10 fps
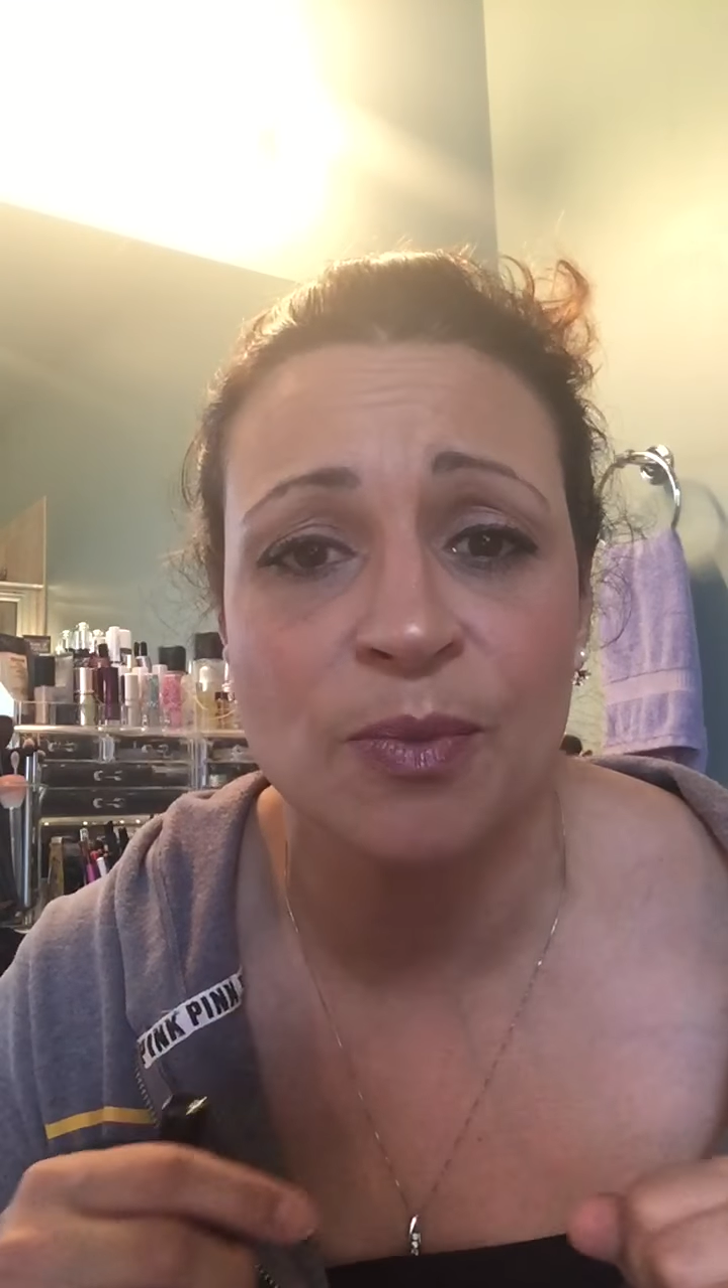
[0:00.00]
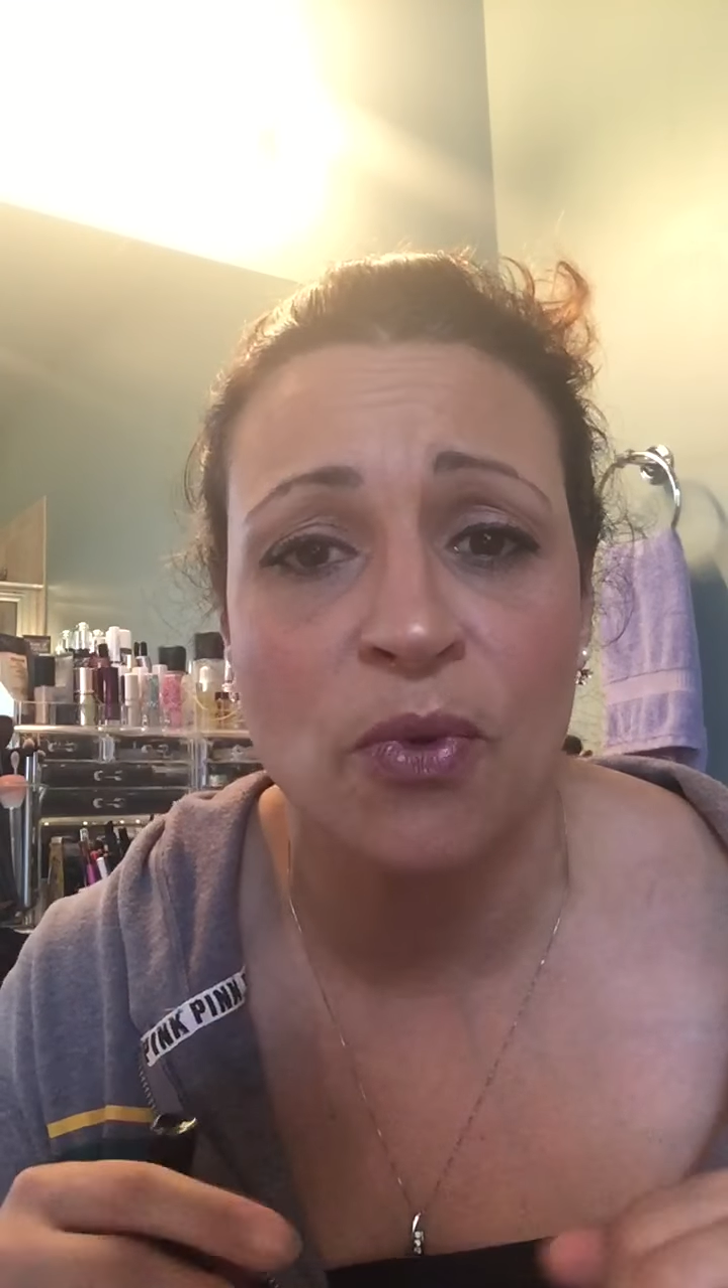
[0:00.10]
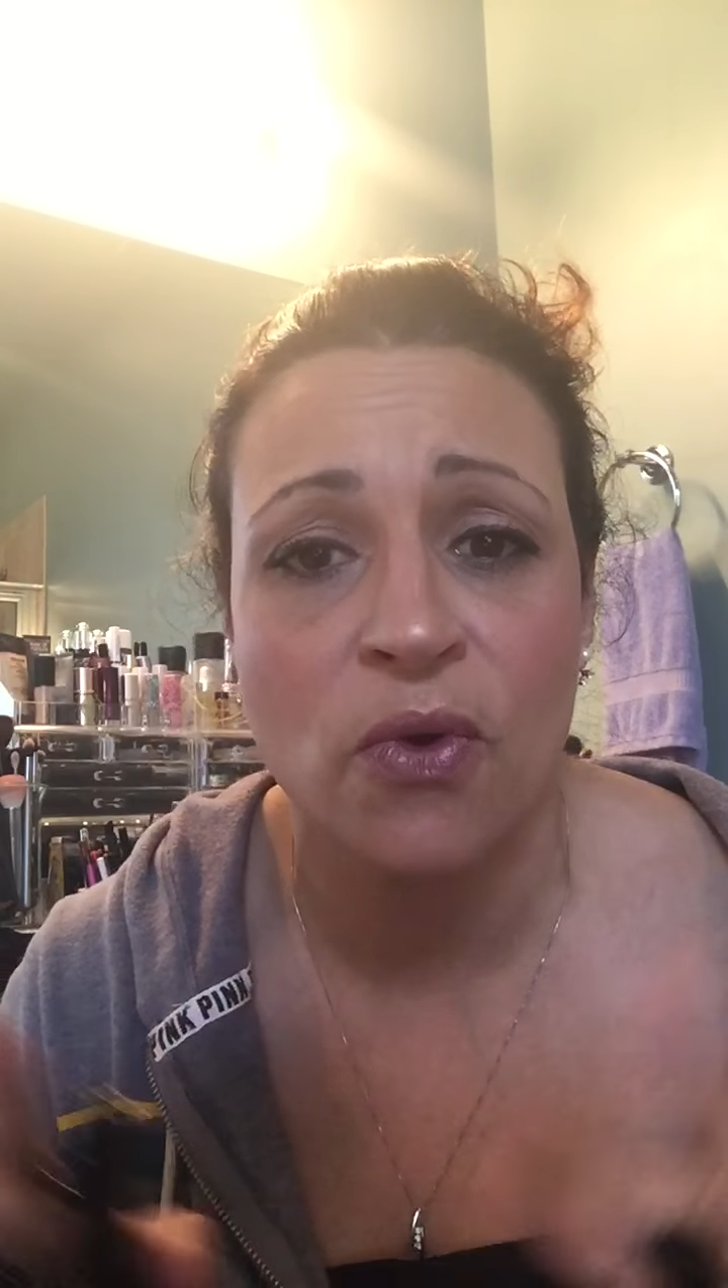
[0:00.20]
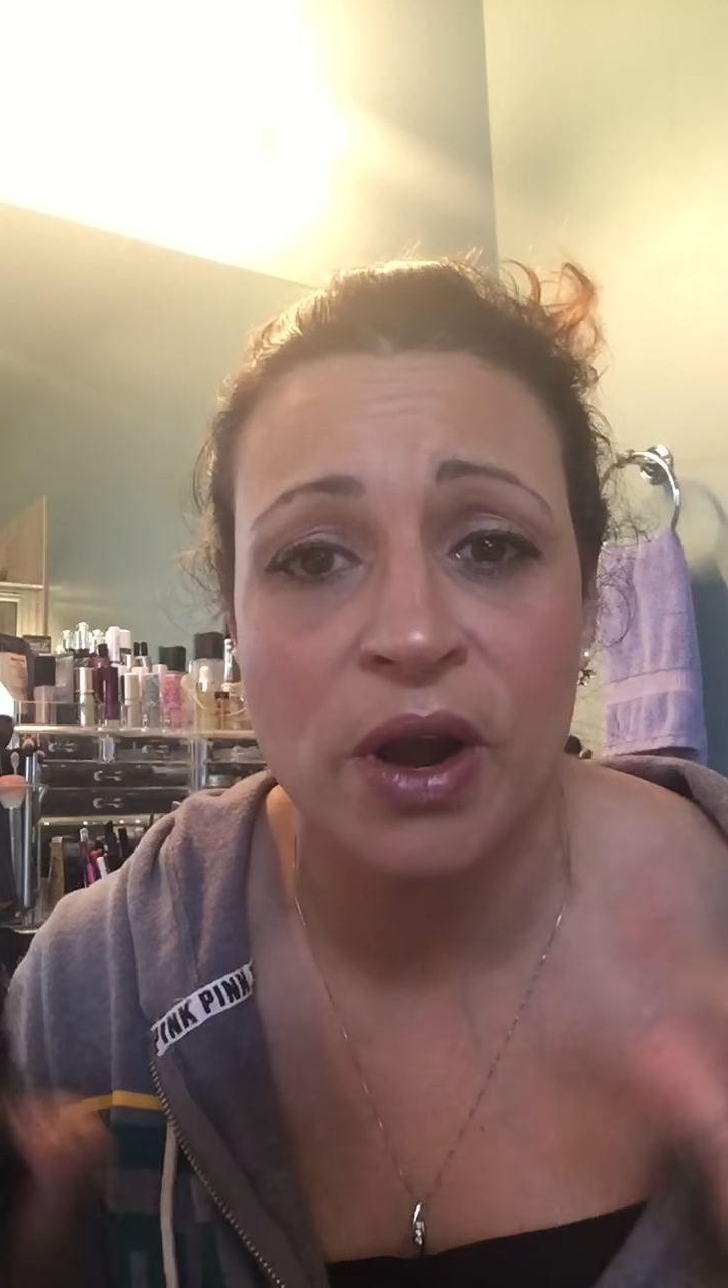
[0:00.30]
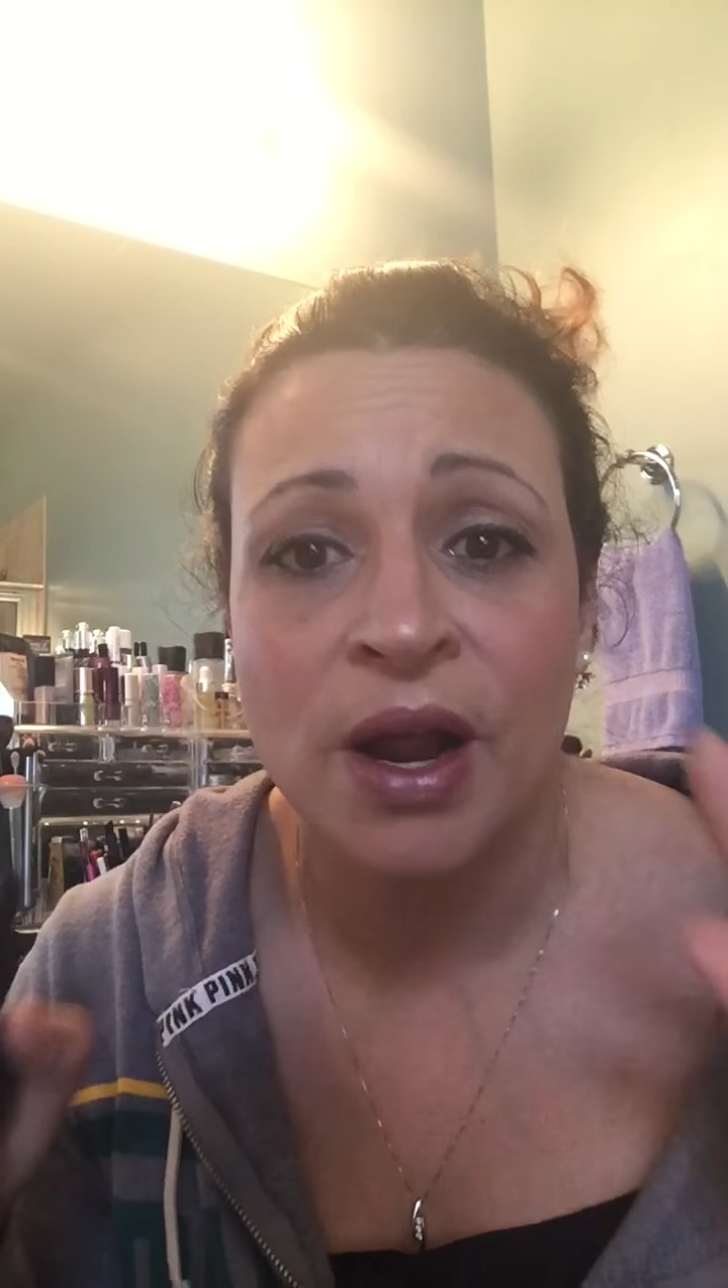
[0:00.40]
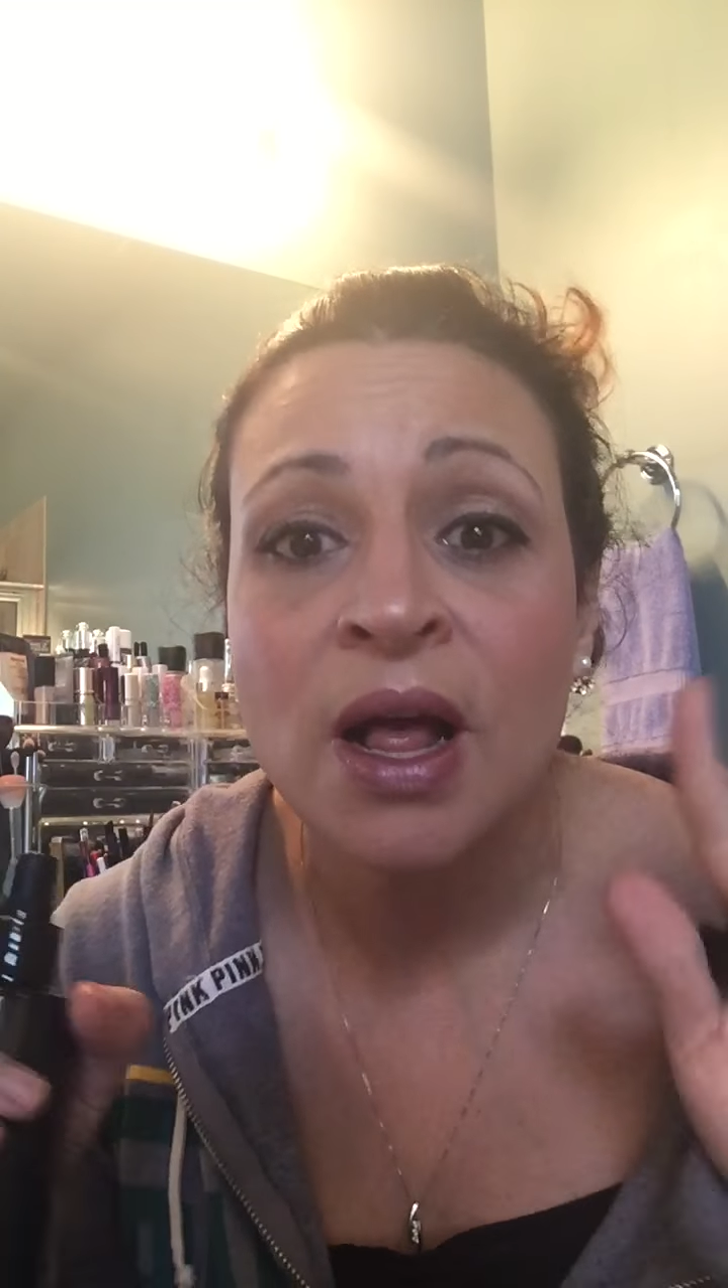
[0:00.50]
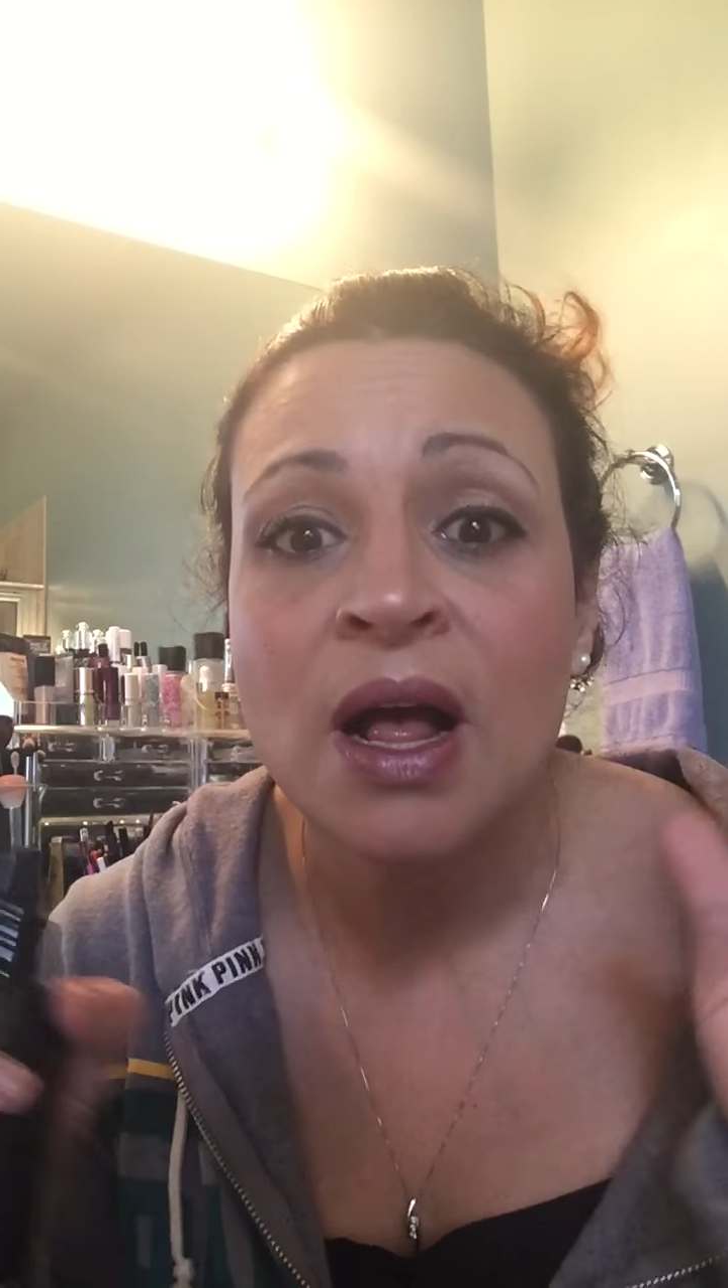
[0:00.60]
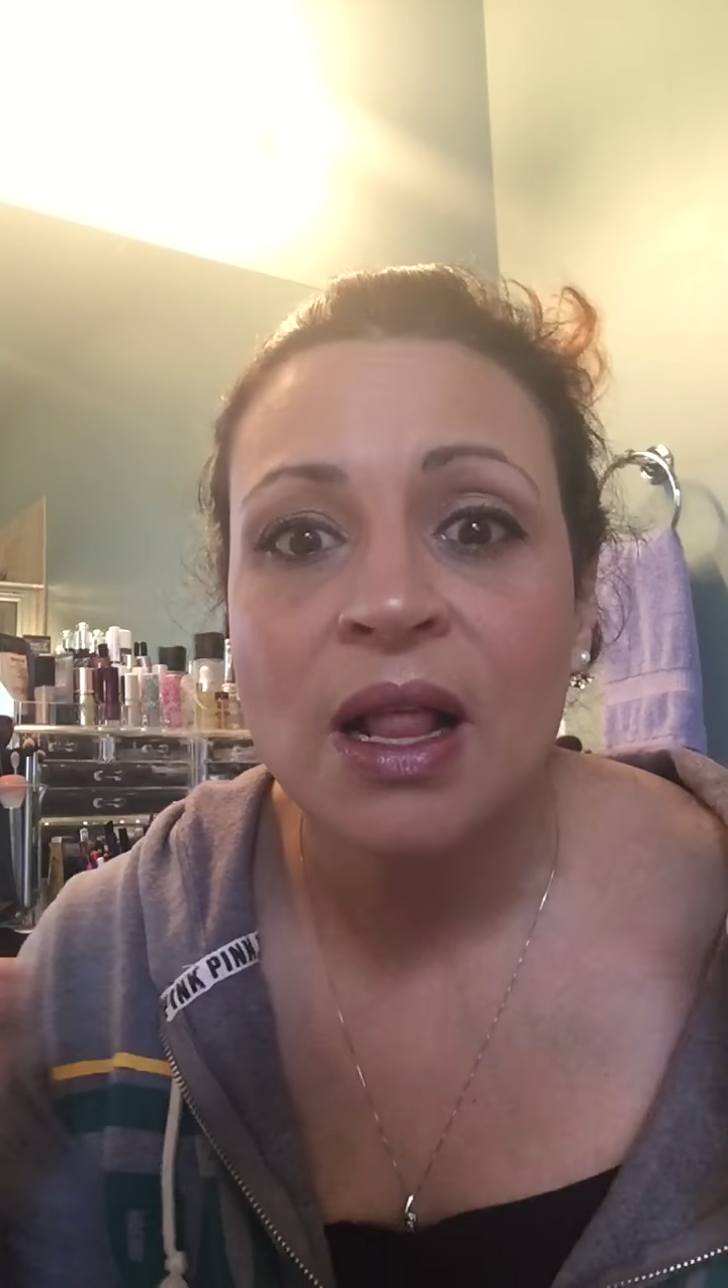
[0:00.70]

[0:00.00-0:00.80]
support.